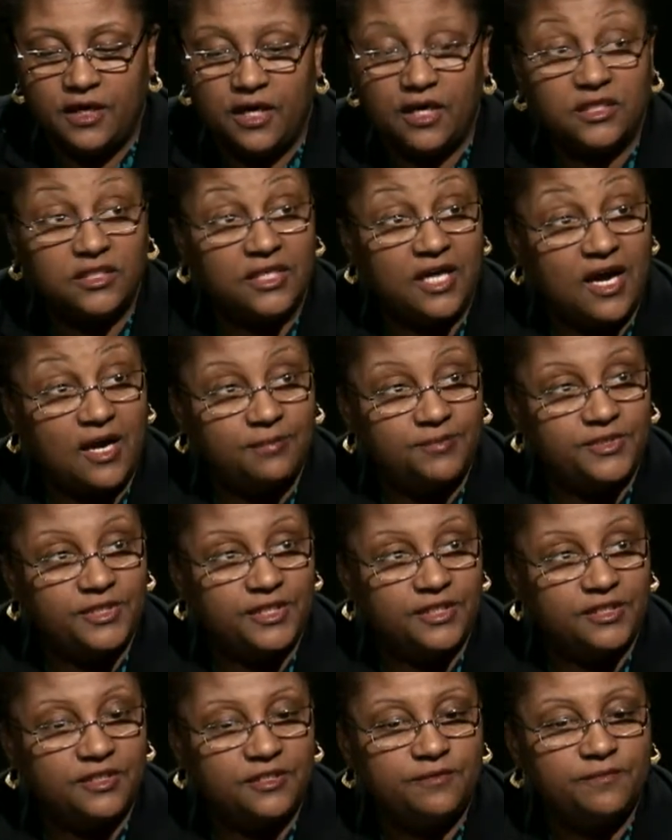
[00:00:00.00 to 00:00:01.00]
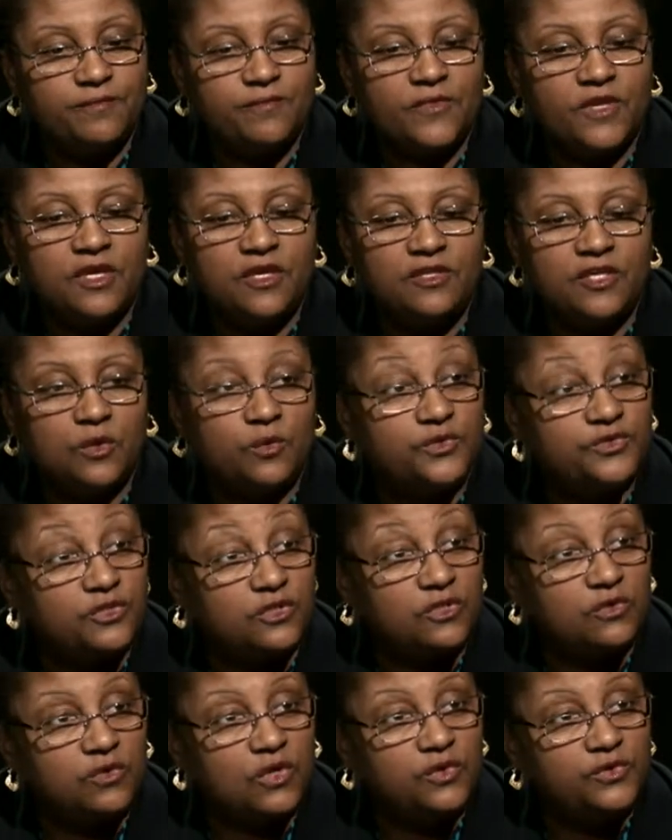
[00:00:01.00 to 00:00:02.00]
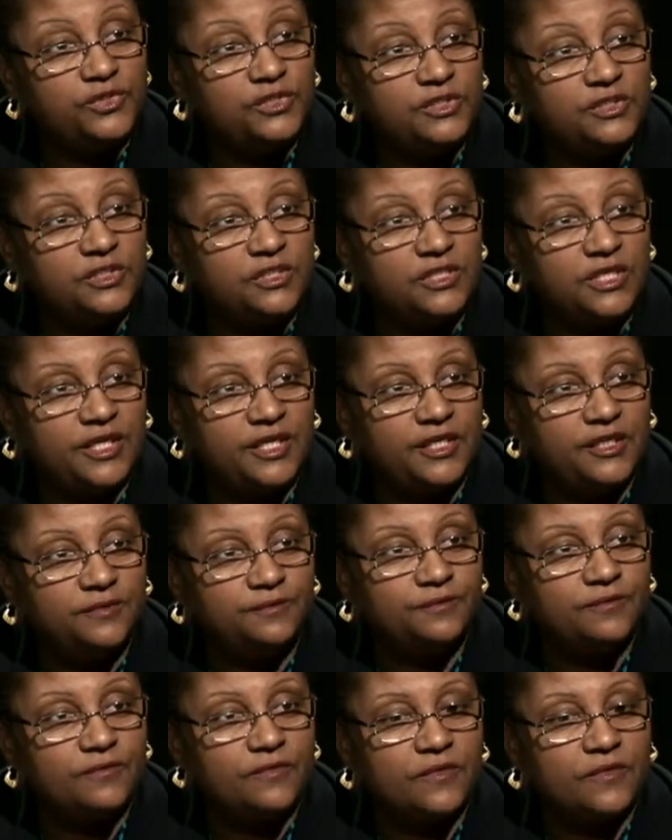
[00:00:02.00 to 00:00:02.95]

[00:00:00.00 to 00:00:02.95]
adopted, there was a Croson study,